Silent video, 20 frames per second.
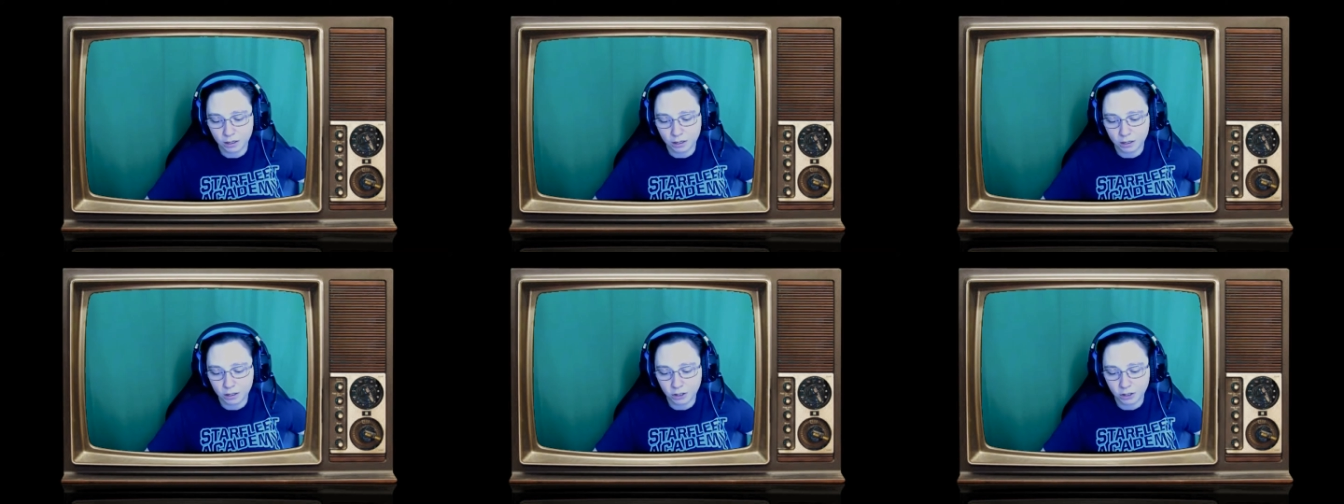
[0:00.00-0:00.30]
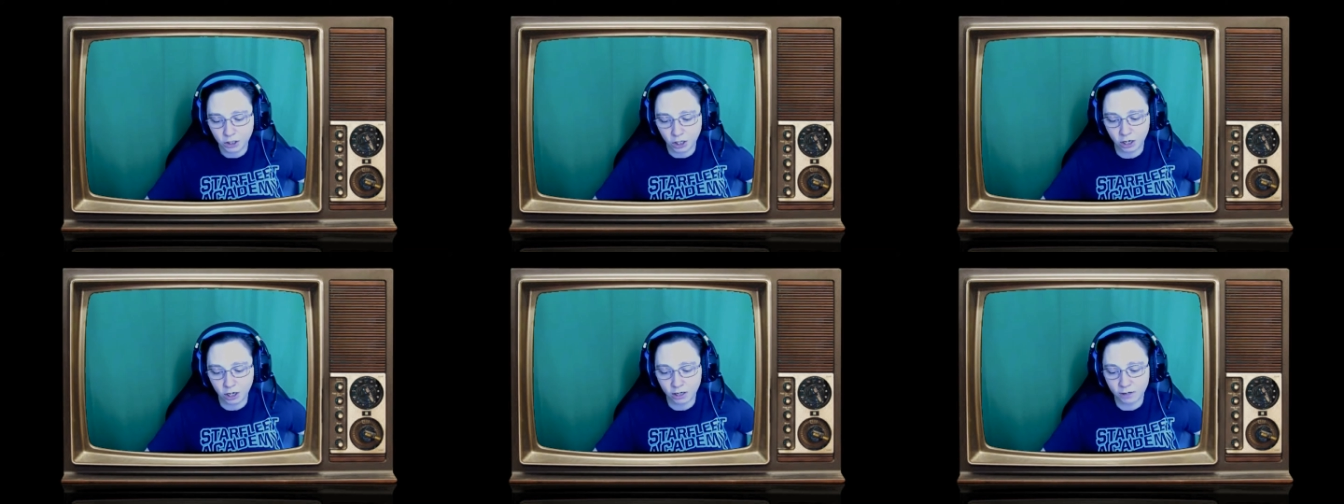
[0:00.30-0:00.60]
She
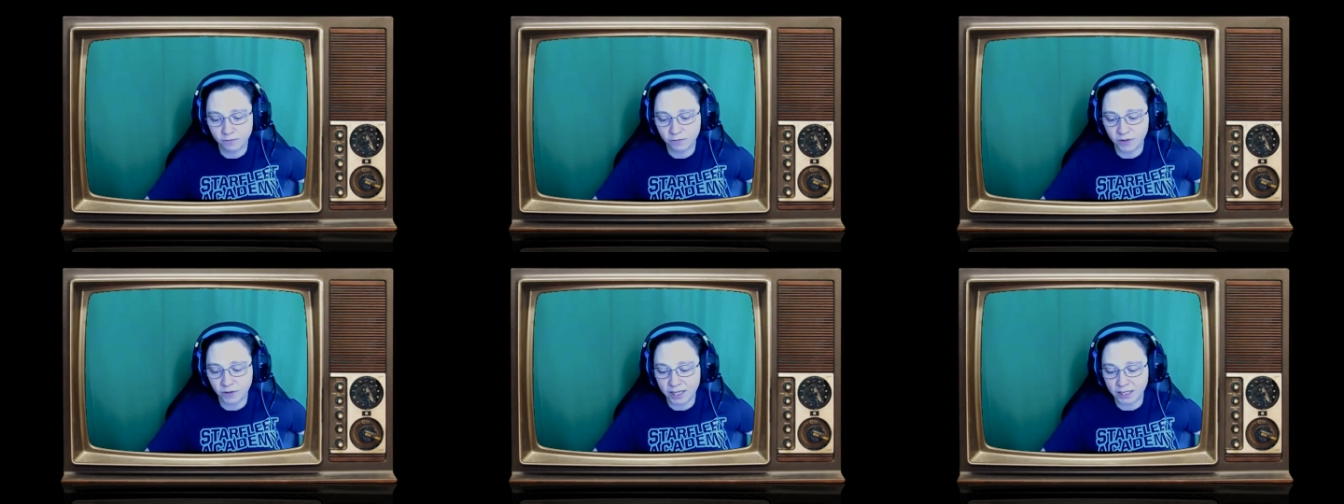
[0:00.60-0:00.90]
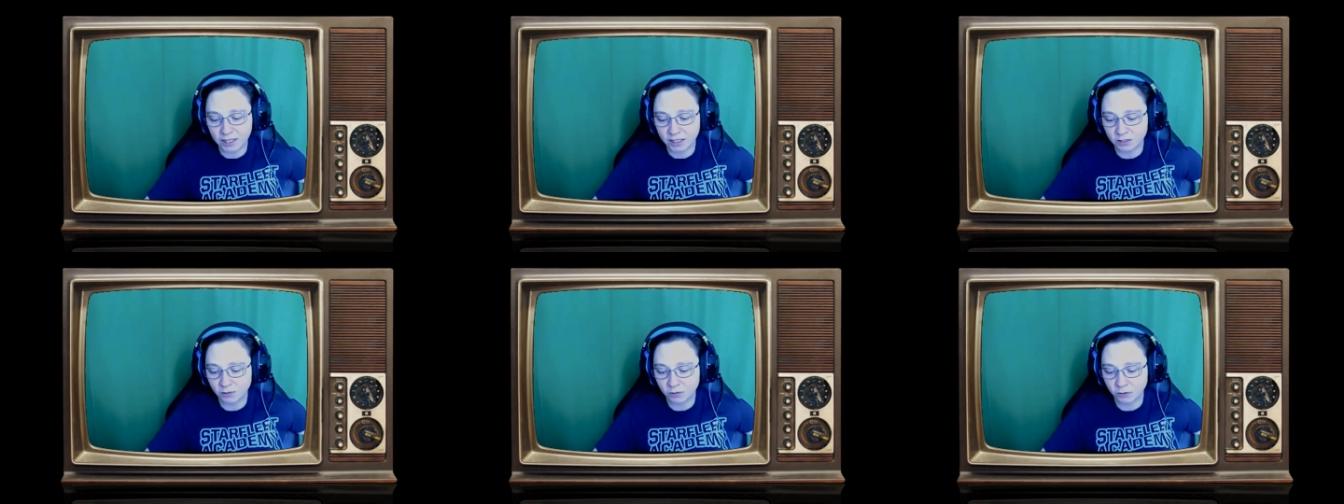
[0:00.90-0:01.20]
heard
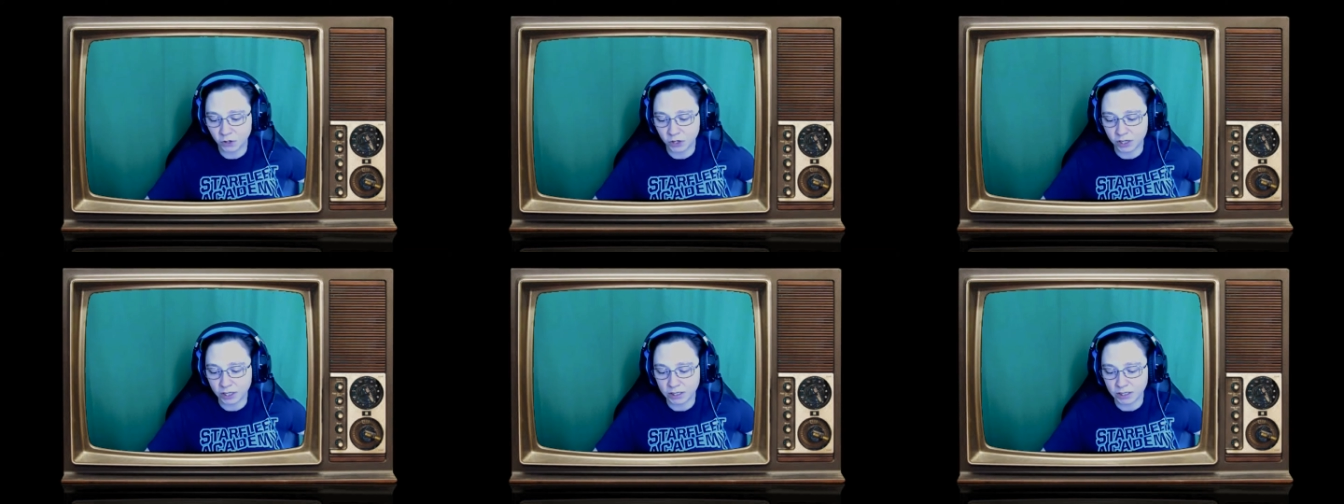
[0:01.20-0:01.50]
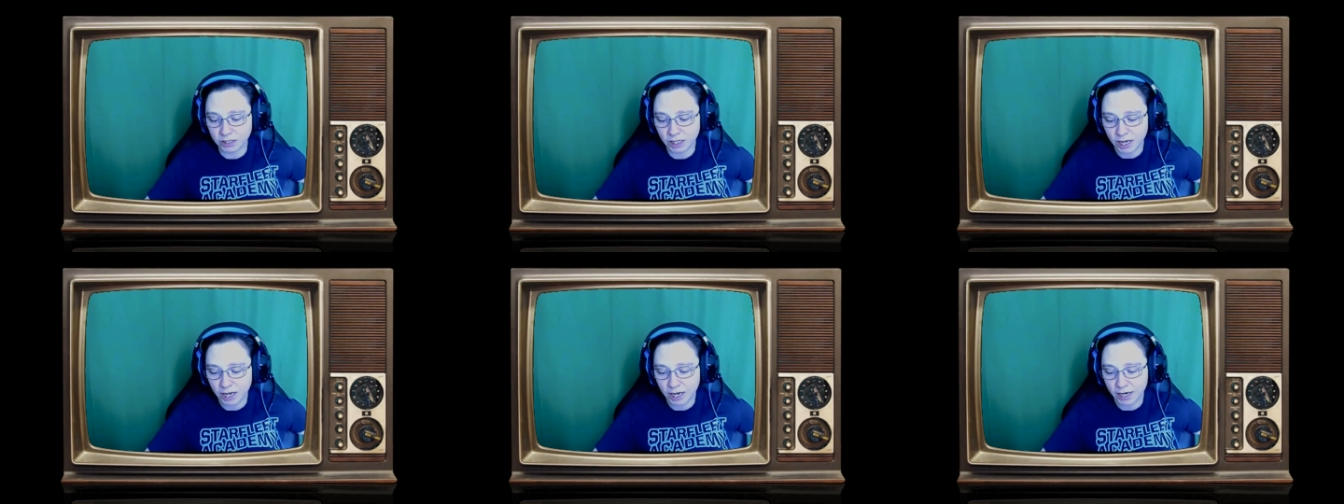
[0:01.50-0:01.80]
Bane's voice
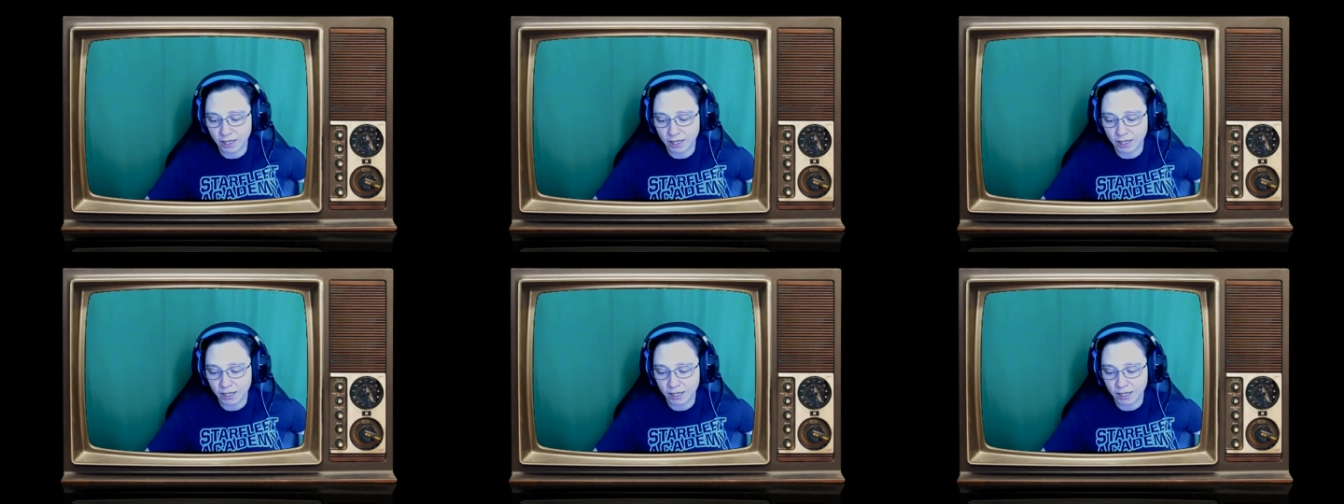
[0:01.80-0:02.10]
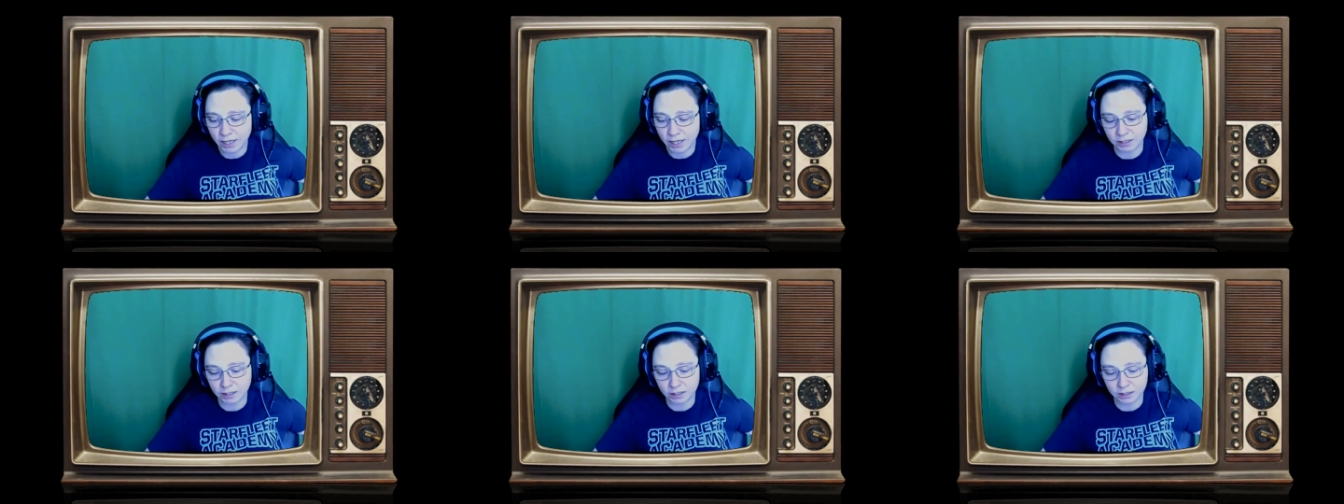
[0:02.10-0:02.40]
in the
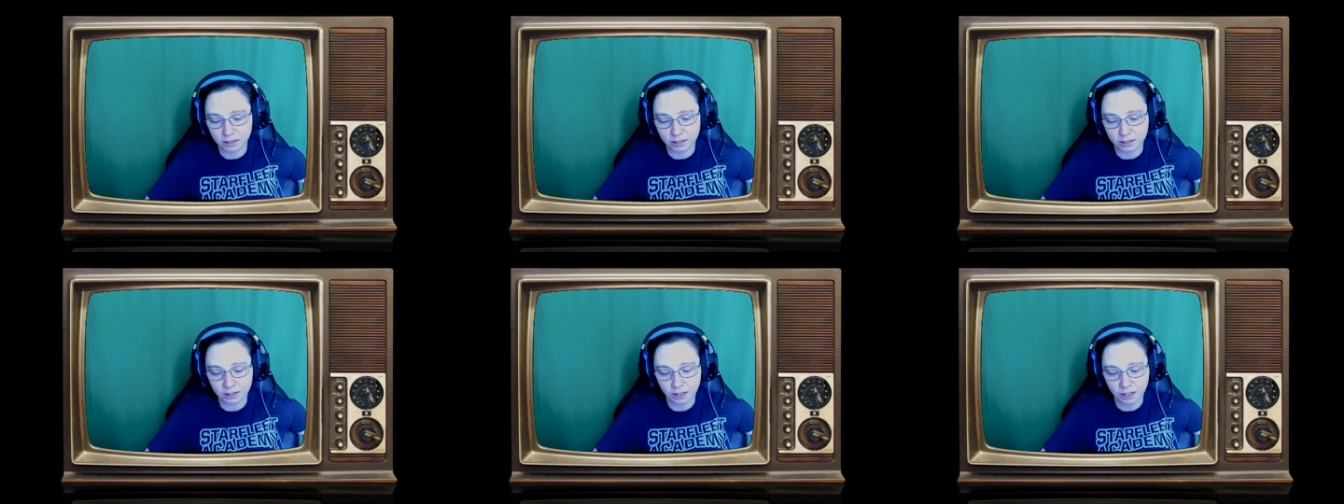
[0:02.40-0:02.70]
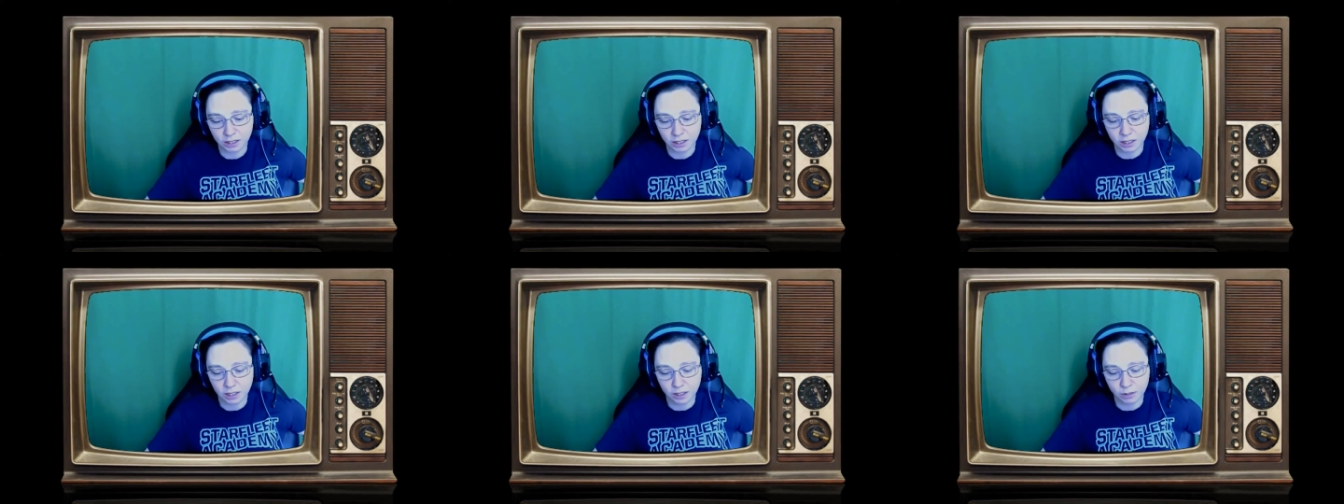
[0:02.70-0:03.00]
distance,
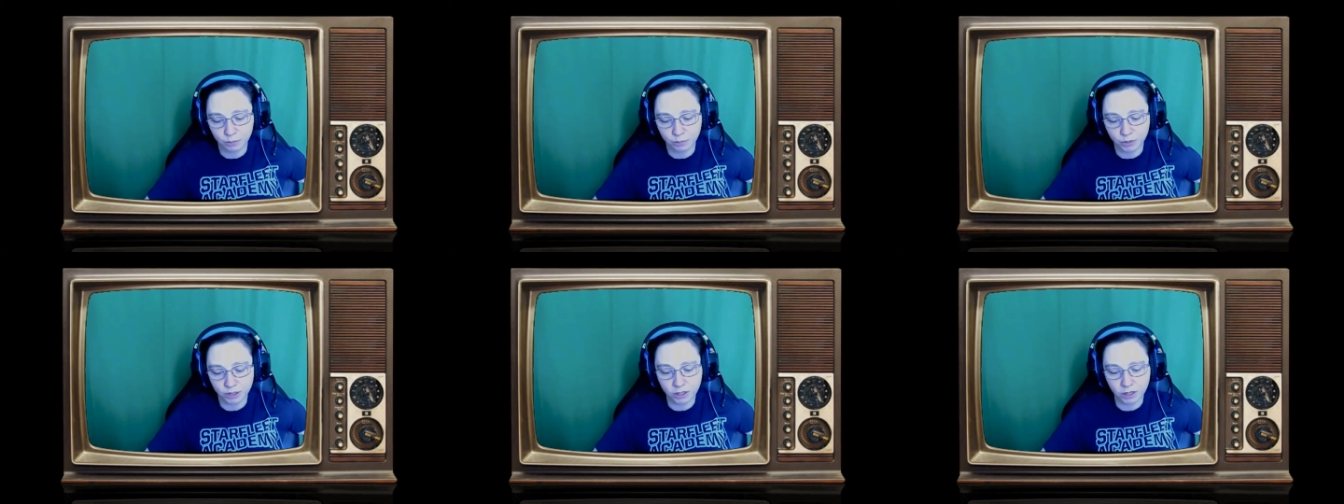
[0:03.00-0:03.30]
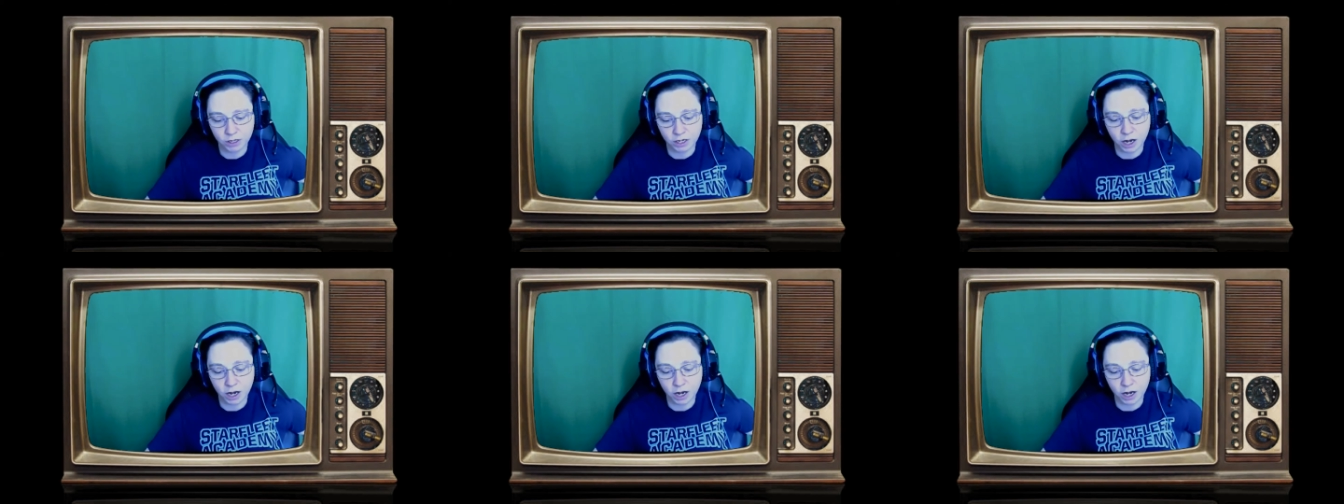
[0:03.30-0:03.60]
but could
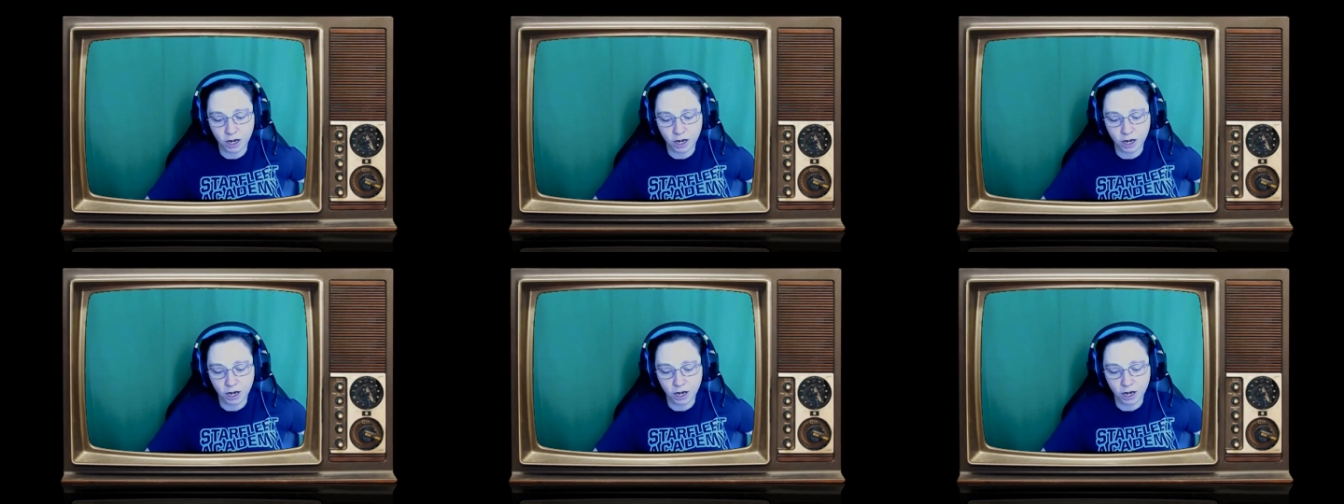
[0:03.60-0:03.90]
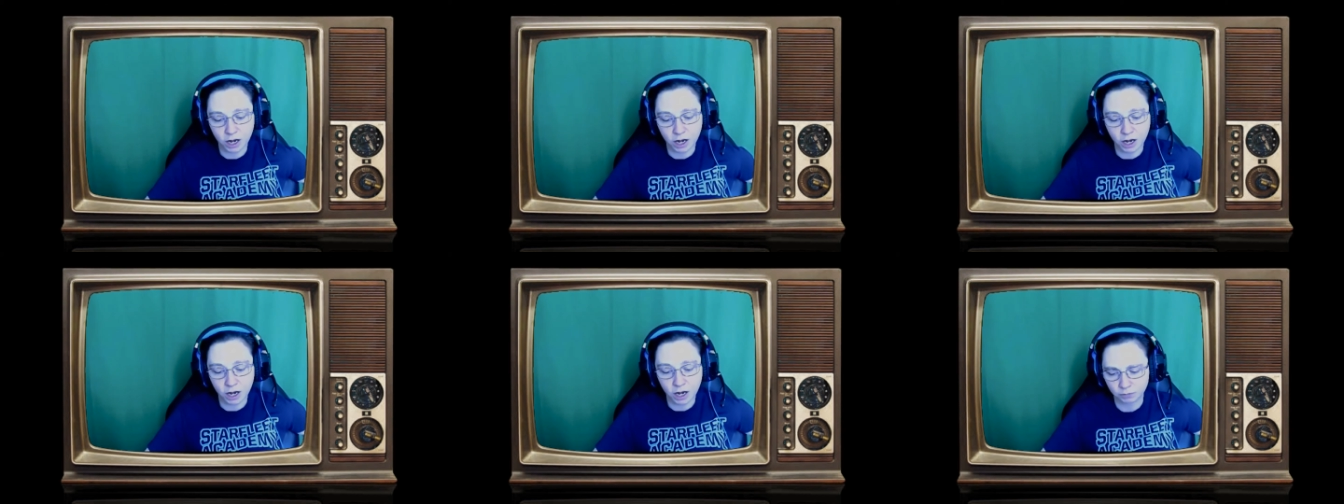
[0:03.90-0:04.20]
not hear
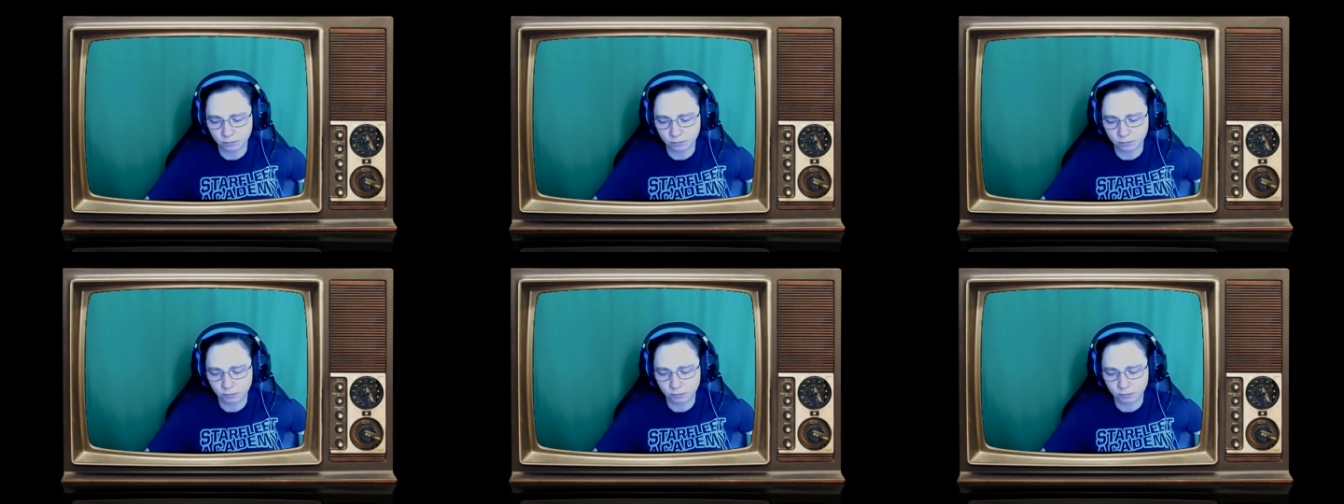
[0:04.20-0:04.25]
him.